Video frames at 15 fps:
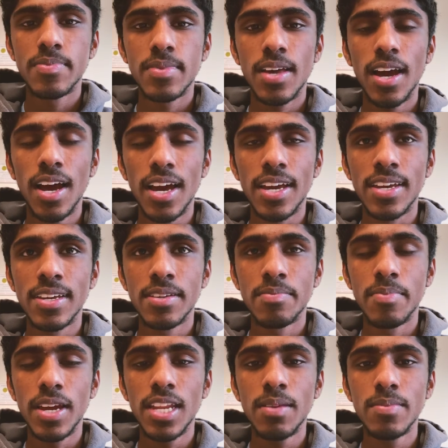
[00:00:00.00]
Hi,
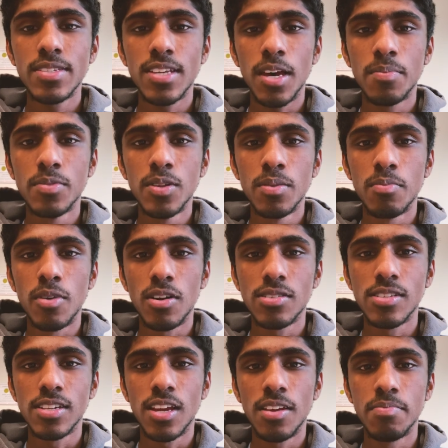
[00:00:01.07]
my name is Abdul
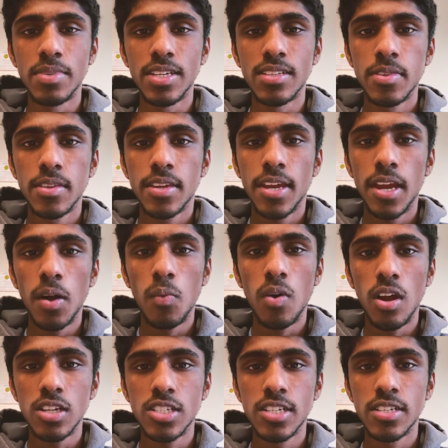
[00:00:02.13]
Mohsen Hamid. CAIR
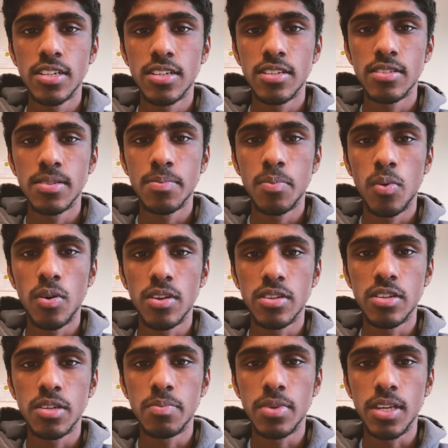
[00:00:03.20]
Washington is
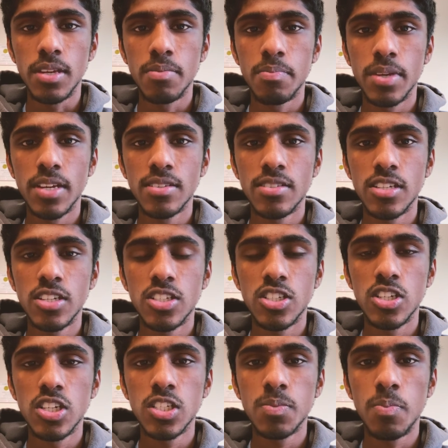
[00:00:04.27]
important to me because it
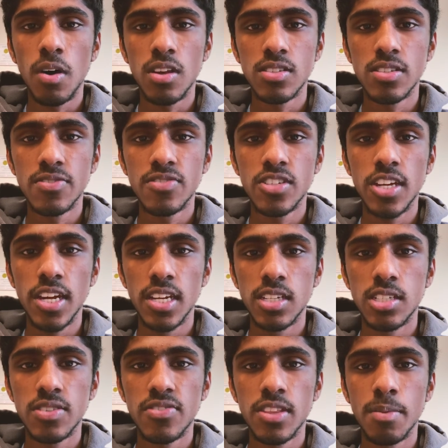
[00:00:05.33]
ensures positive
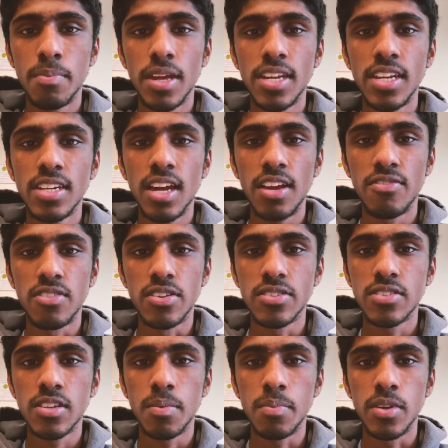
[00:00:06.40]
change for the many
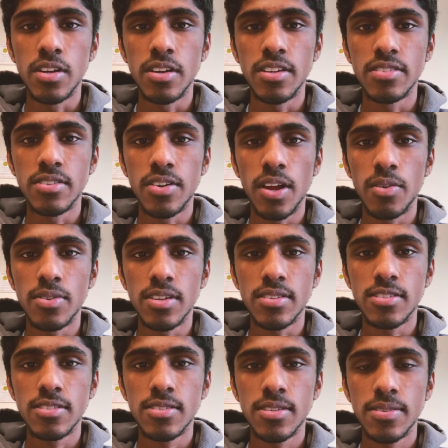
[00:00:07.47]
diverse communities around
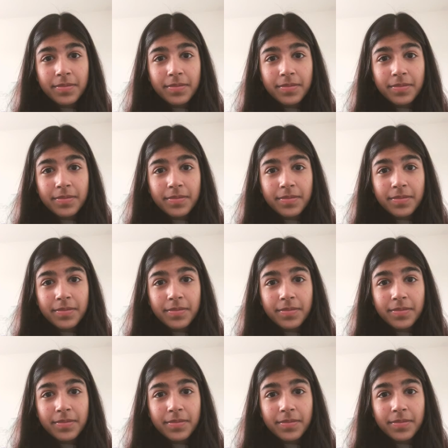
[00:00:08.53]
us.